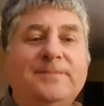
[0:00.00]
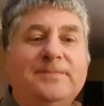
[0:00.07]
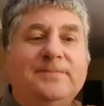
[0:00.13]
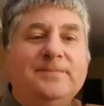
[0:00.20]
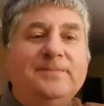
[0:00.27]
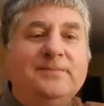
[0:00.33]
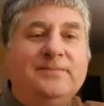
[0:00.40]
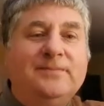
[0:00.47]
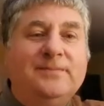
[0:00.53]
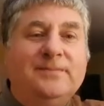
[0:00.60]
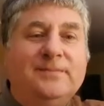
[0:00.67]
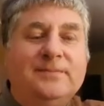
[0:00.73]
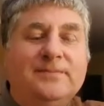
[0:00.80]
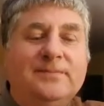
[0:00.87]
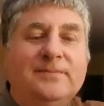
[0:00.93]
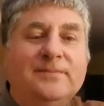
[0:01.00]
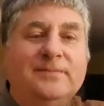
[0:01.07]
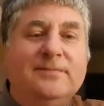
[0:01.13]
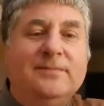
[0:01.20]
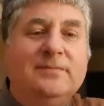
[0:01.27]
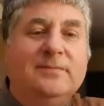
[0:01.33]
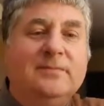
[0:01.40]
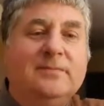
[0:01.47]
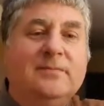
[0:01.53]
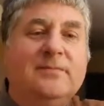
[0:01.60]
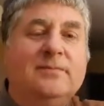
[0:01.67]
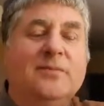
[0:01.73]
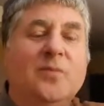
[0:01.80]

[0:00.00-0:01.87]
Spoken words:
[no speech]